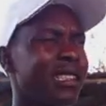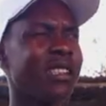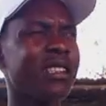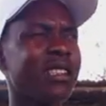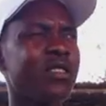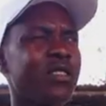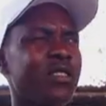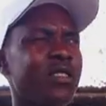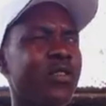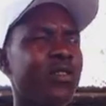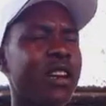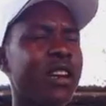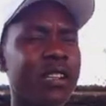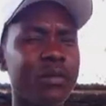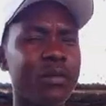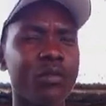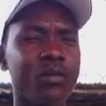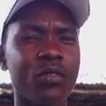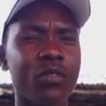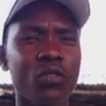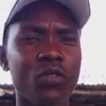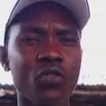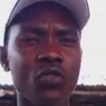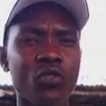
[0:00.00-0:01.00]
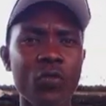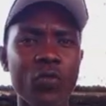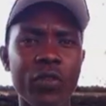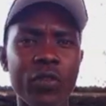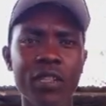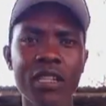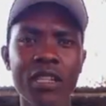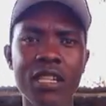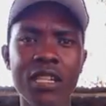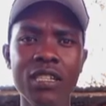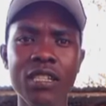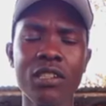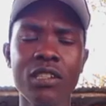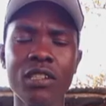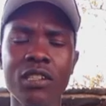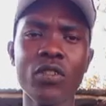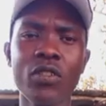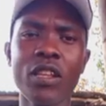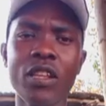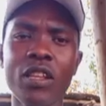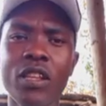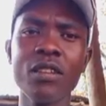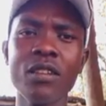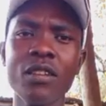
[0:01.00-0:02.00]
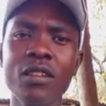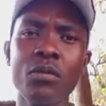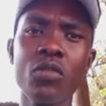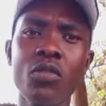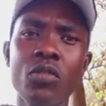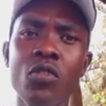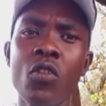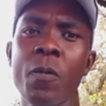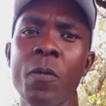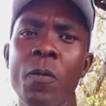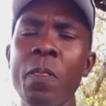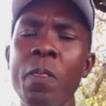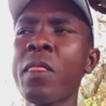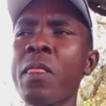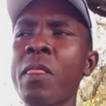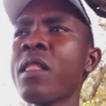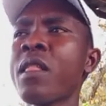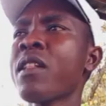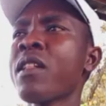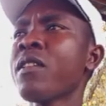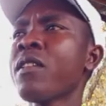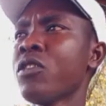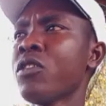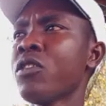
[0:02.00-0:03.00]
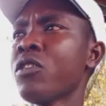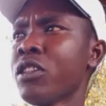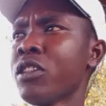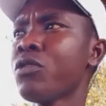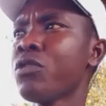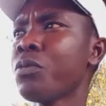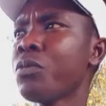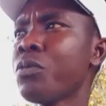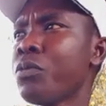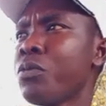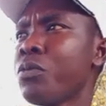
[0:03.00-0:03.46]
of the animal. So fertility of the animal need to put in